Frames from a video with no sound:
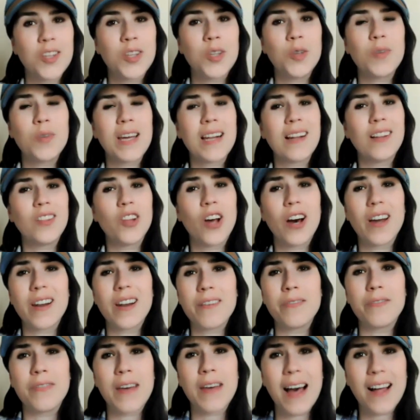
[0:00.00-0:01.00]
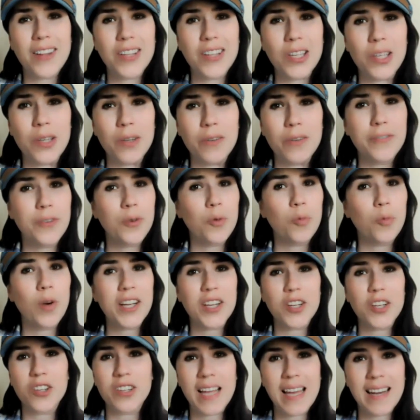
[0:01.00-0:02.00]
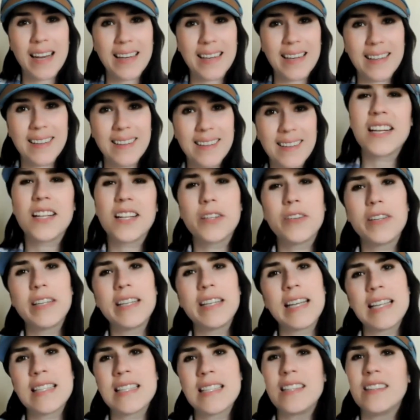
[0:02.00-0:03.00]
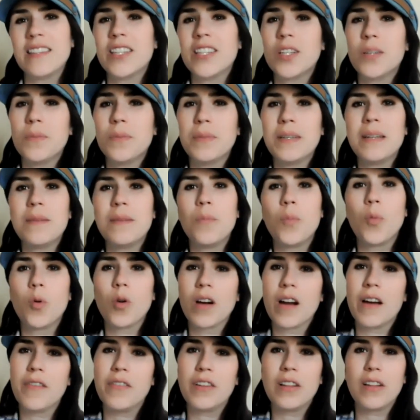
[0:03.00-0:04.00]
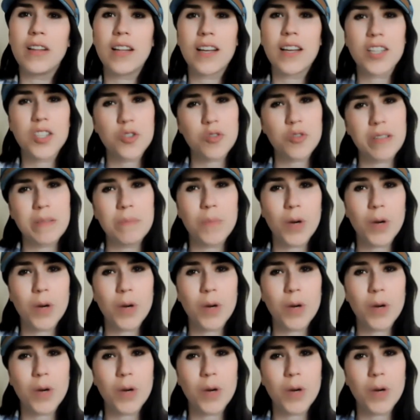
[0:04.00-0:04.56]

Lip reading: you get a lot of value for what you're getting. Santa Clarita is a little bit more of a luxury